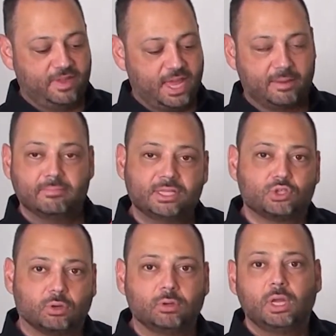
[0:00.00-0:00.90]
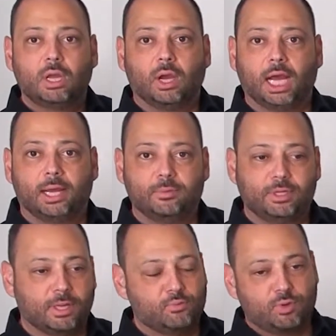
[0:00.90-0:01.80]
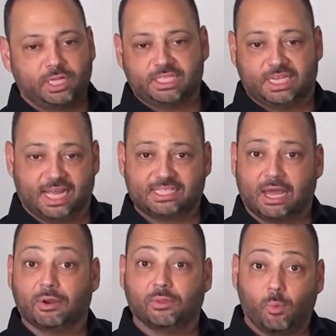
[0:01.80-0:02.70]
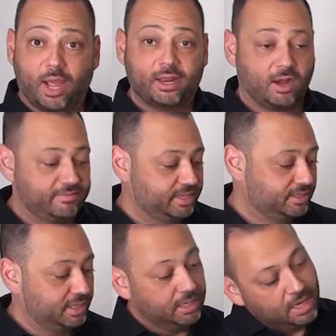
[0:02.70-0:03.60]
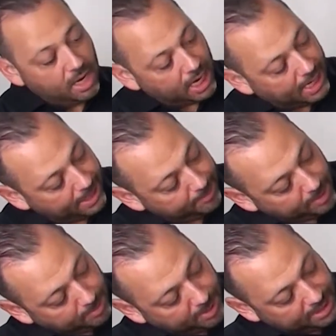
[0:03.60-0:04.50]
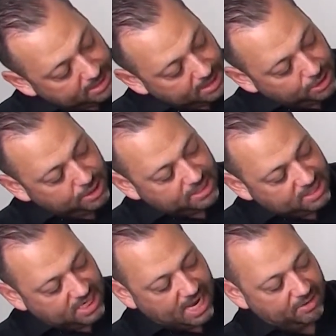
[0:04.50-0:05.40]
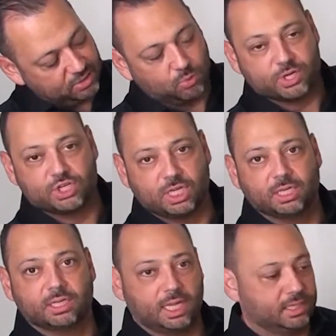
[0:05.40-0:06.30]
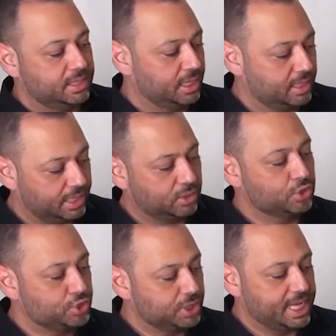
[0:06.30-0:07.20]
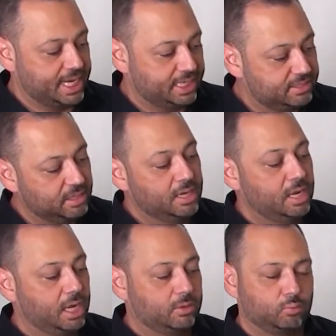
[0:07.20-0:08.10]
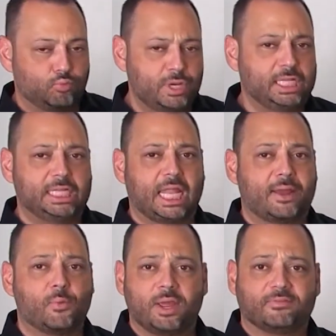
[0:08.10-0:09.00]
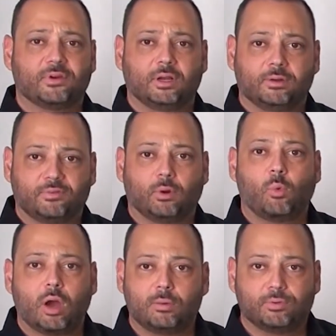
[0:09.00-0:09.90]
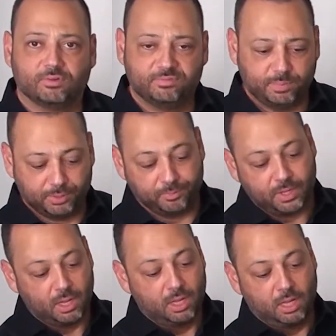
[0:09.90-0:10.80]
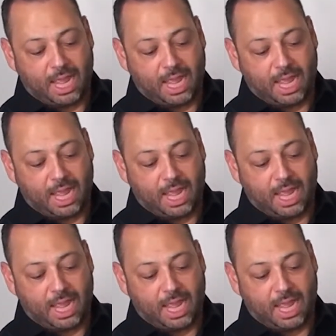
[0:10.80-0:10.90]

EVA midsole. It really stands out in the white, obviously, but you can see how squishy and cushioned that is. Really lightweight for a waterproof boot.